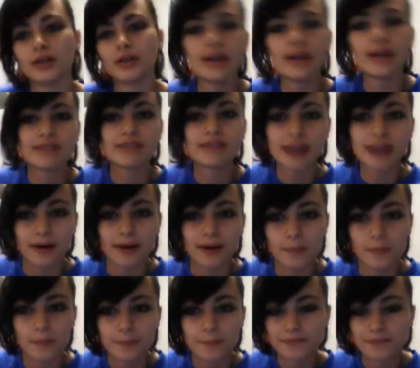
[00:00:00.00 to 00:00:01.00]
You never know.
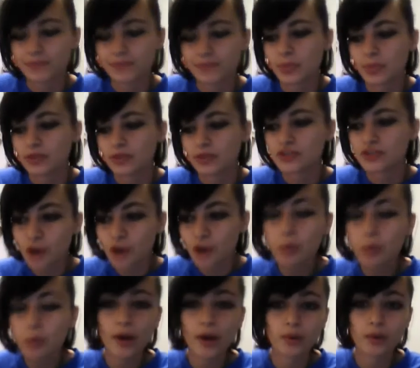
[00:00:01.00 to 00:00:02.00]
There's
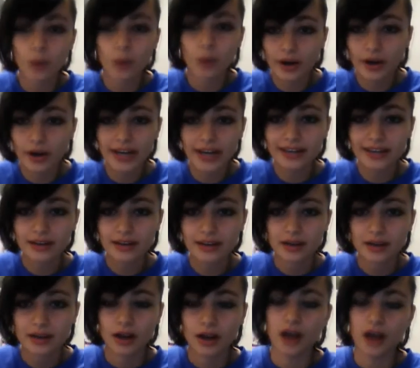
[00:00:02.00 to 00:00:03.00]
no point worrying
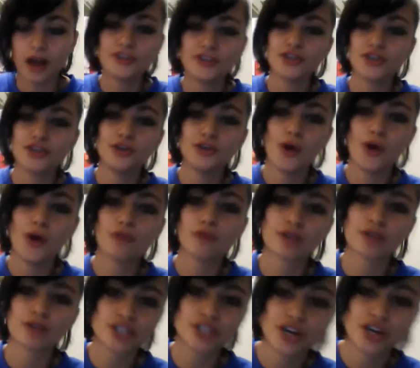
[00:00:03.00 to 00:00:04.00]
until you know
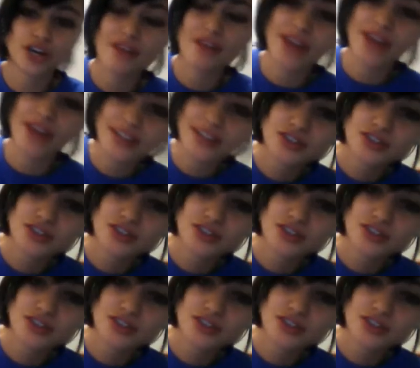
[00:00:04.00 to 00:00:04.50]
for sure that that